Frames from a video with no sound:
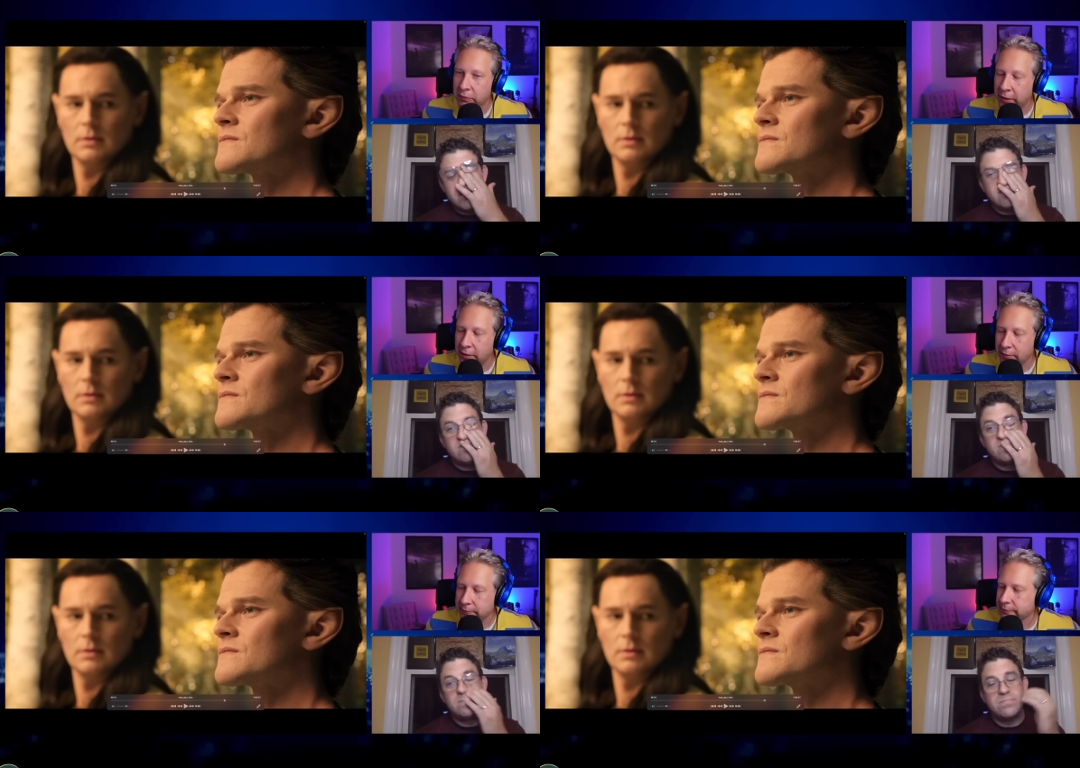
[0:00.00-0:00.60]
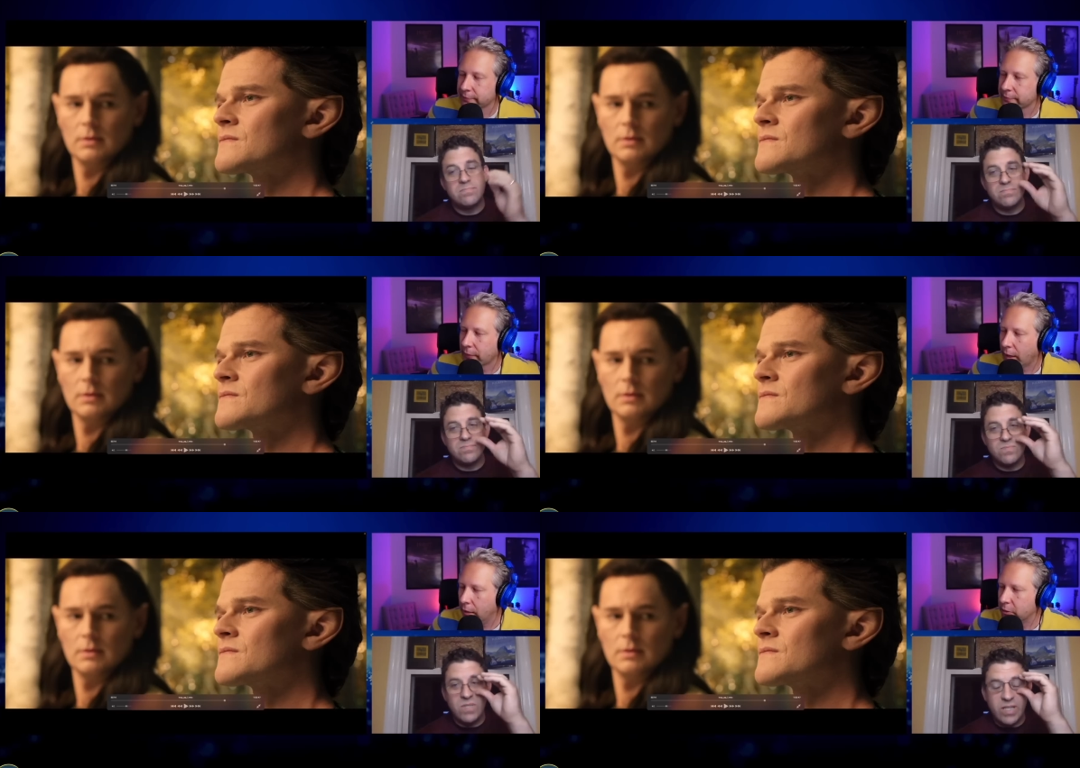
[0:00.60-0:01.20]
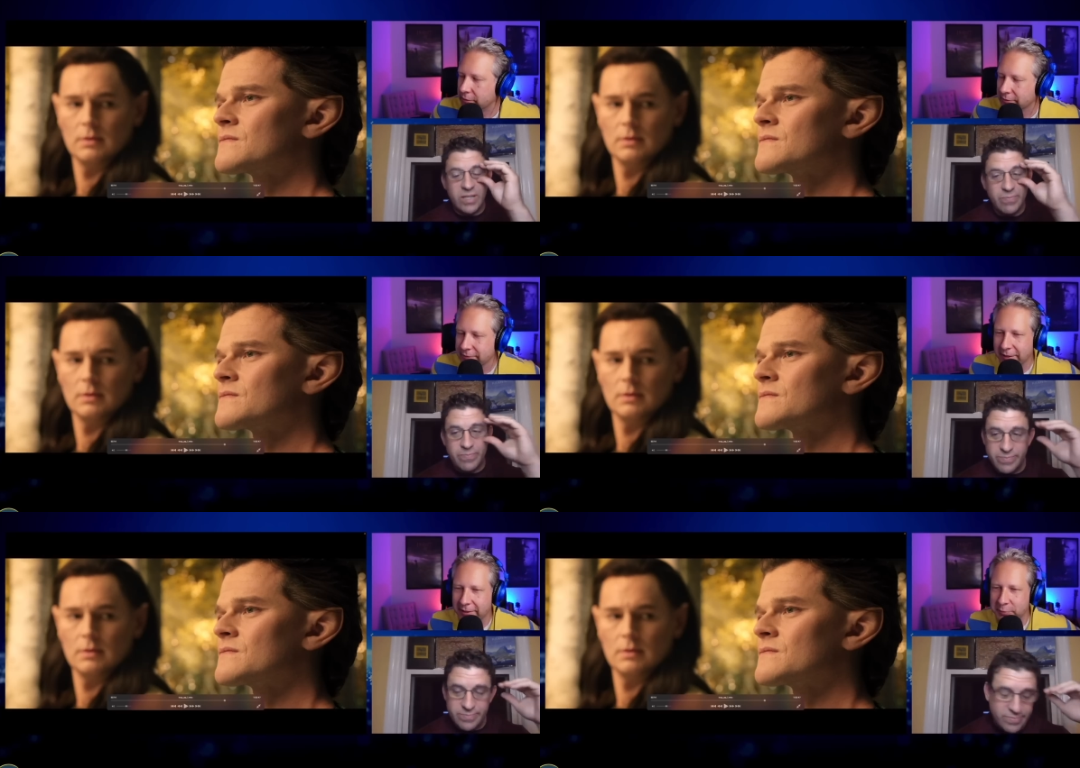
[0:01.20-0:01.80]
Speaker 1: funnier. Almost. Yeah.
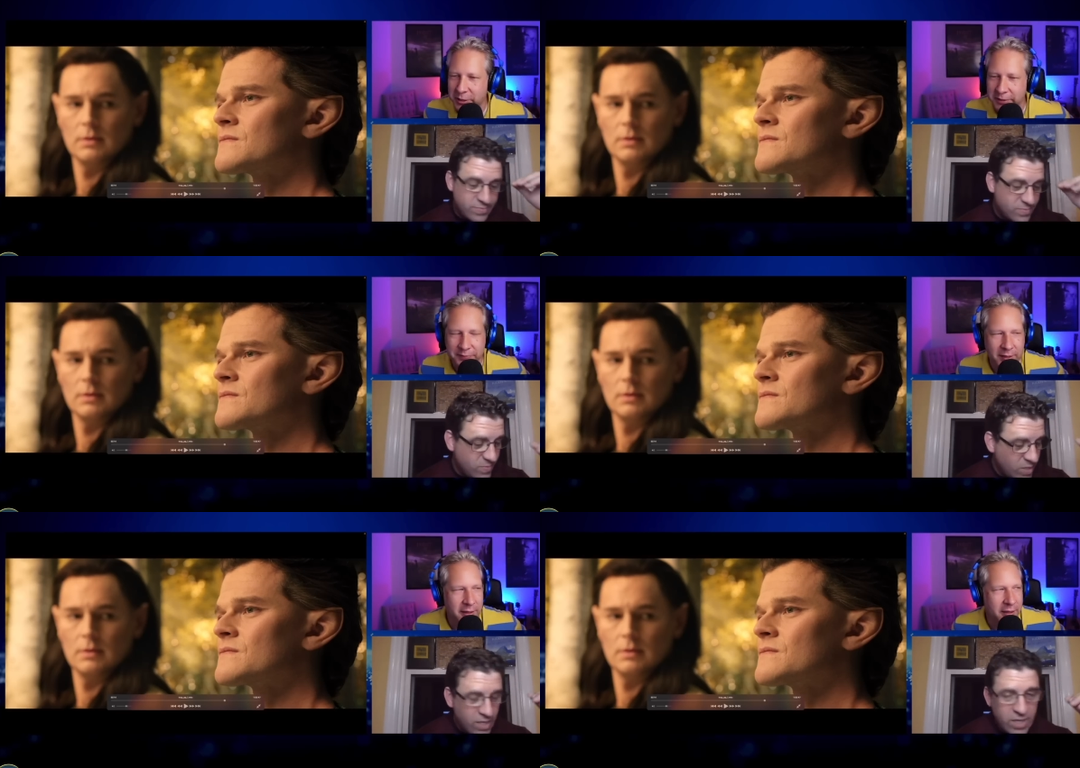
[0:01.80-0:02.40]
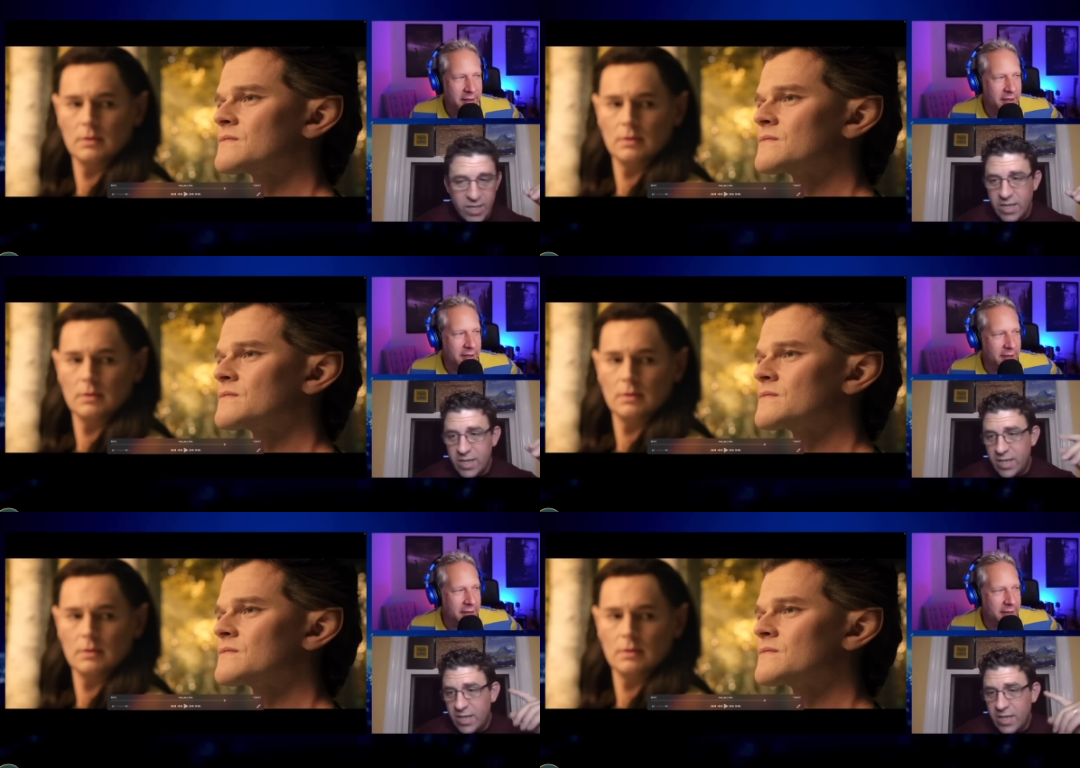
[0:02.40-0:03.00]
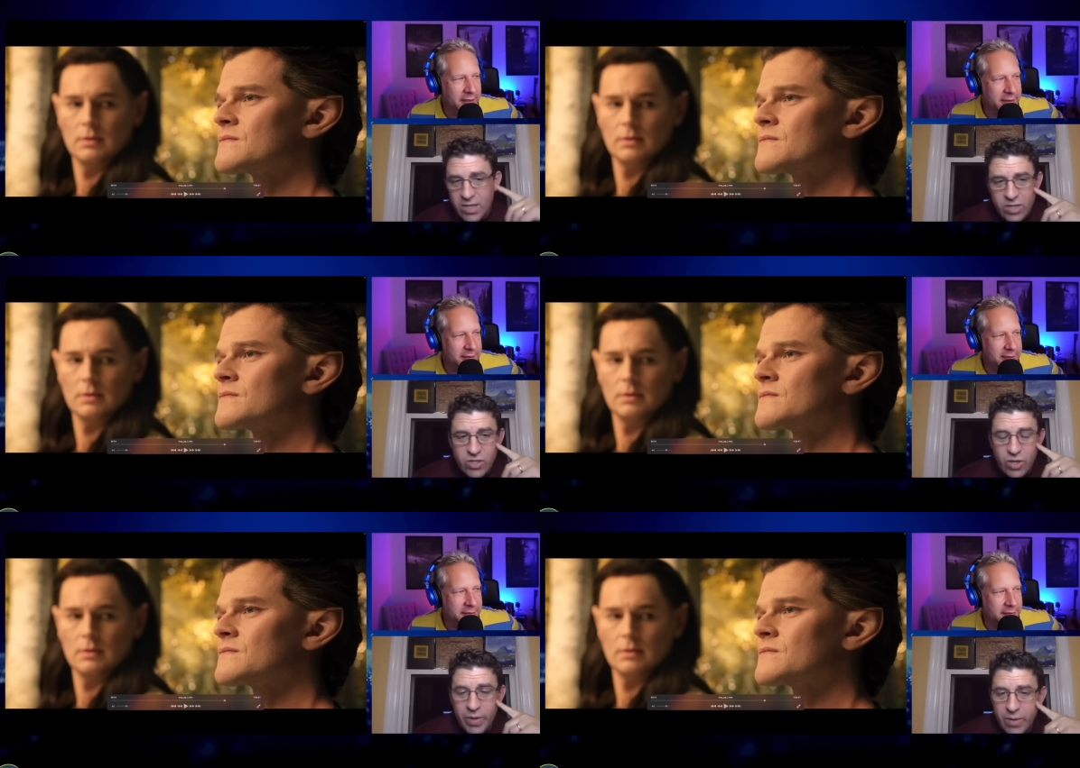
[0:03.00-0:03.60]
No, oh boy.
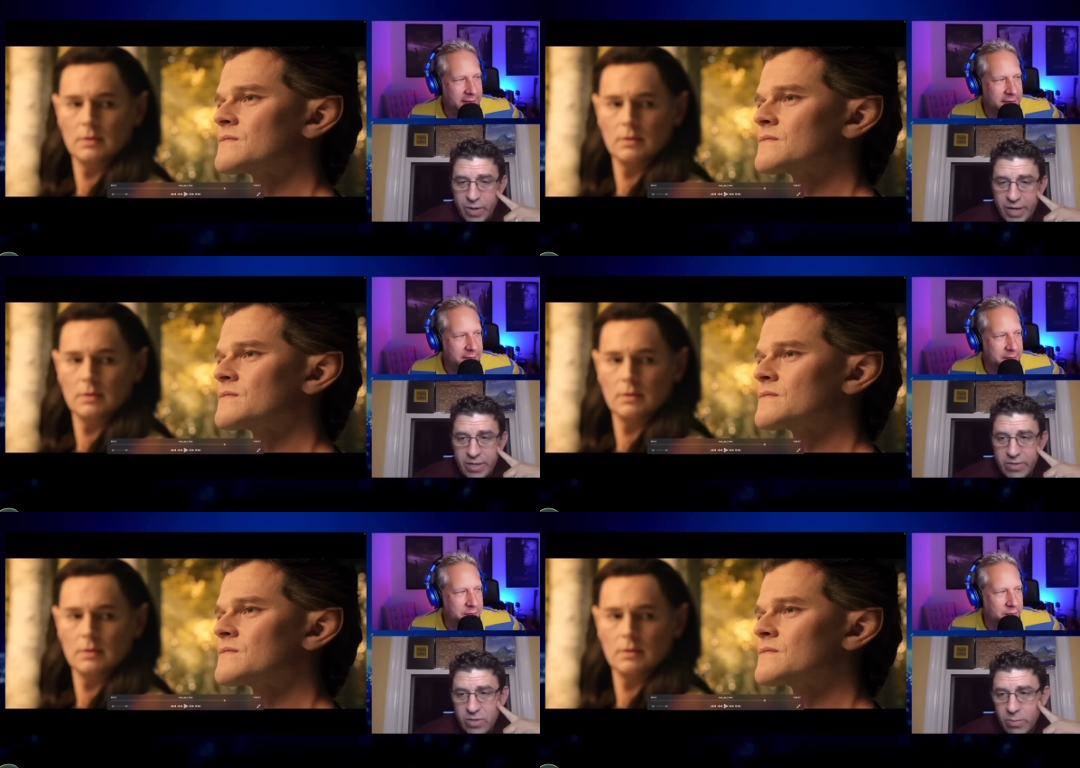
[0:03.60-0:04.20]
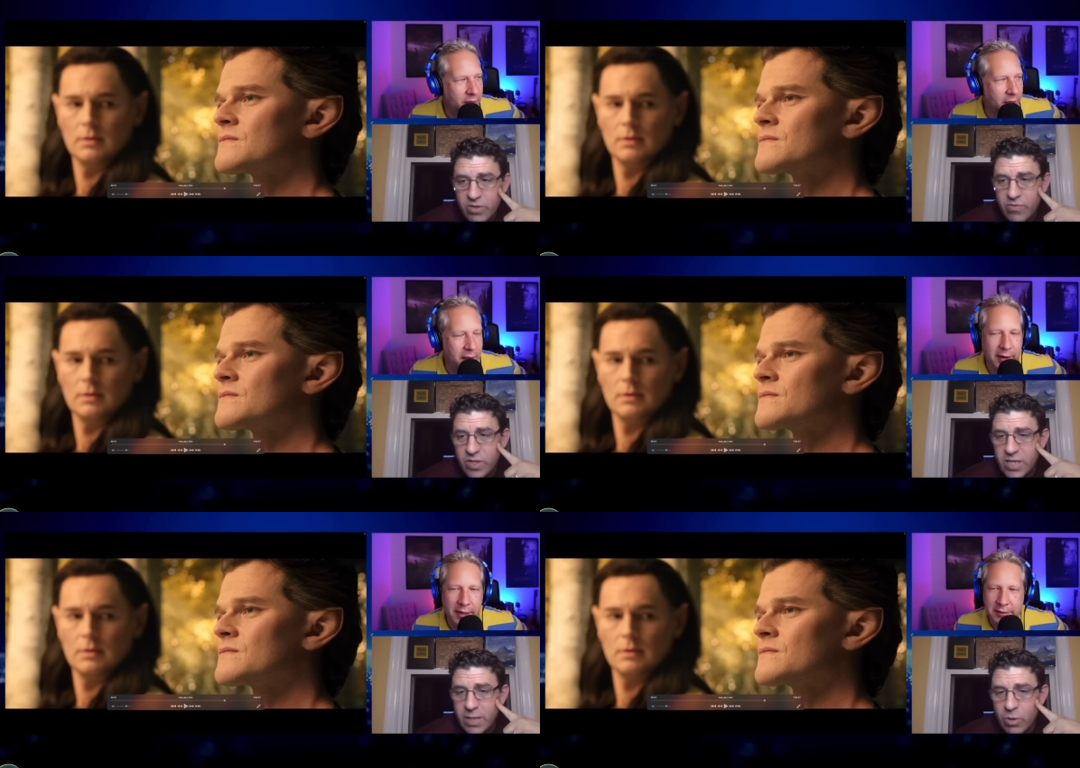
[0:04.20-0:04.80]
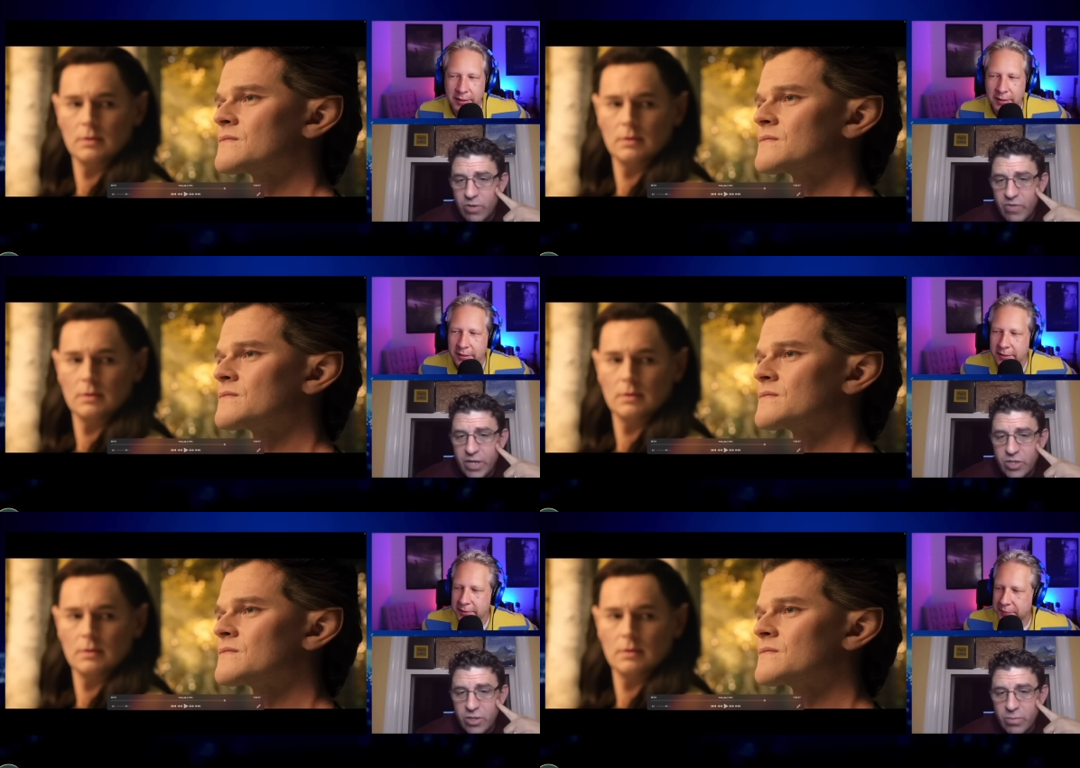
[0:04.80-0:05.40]
Speaker 2: So anyway, so much the
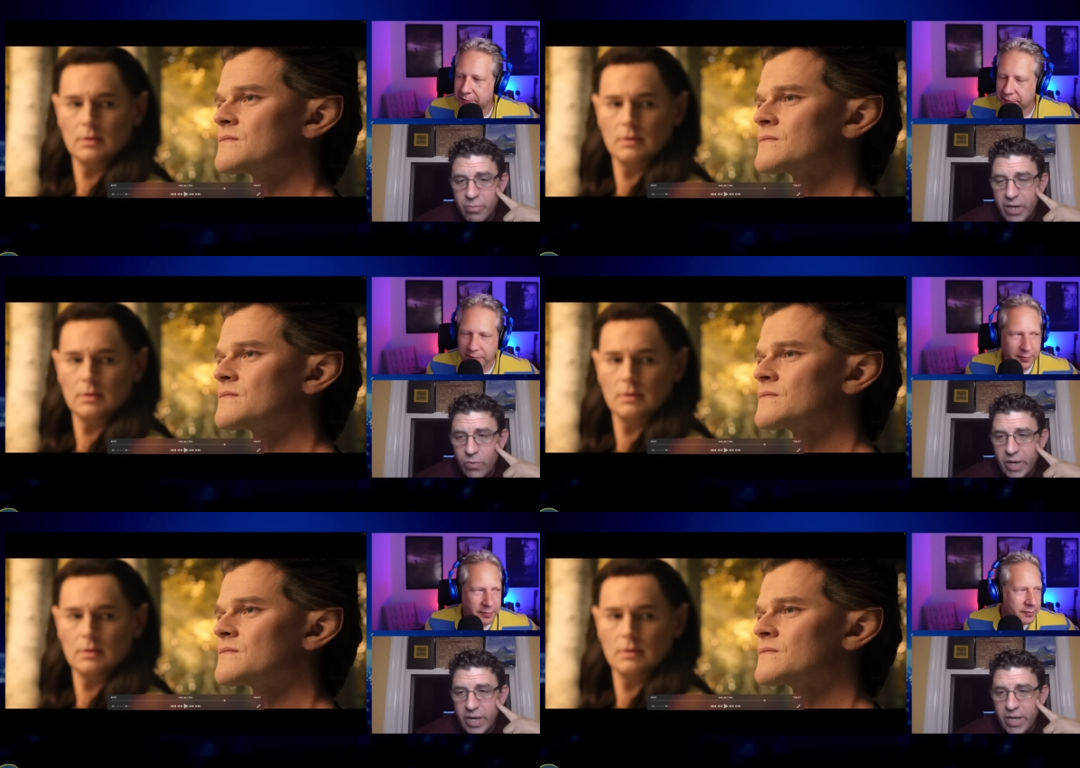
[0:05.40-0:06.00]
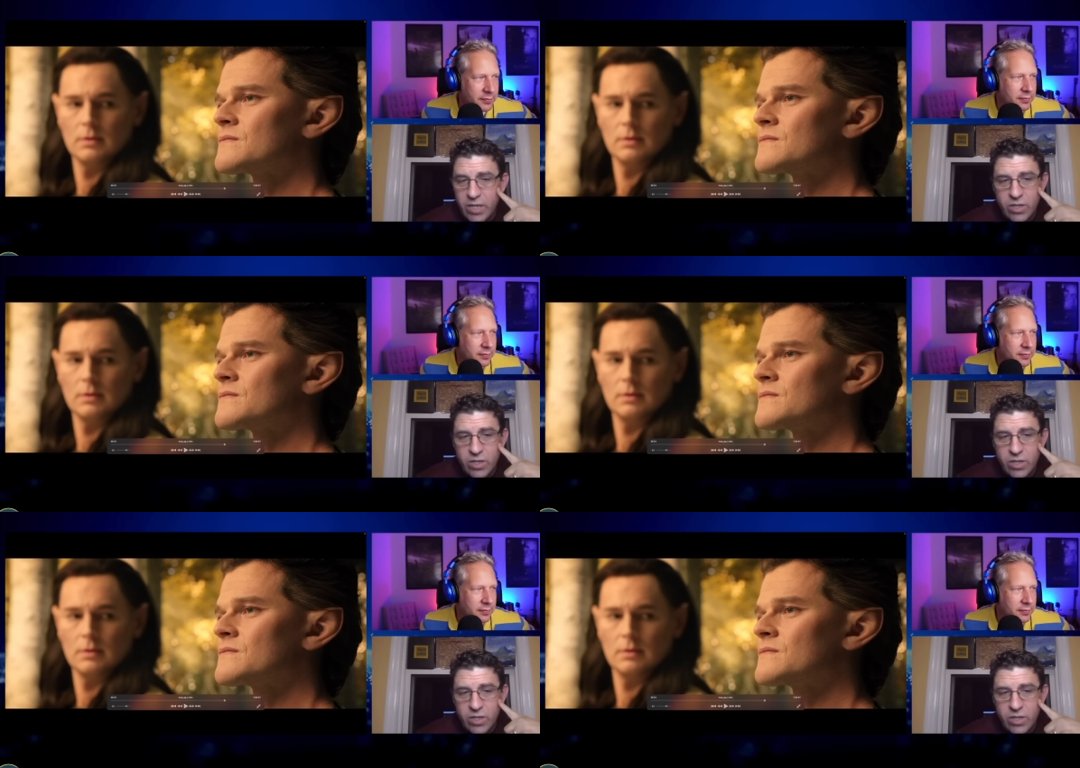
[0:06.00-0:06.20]
motivation. By the way,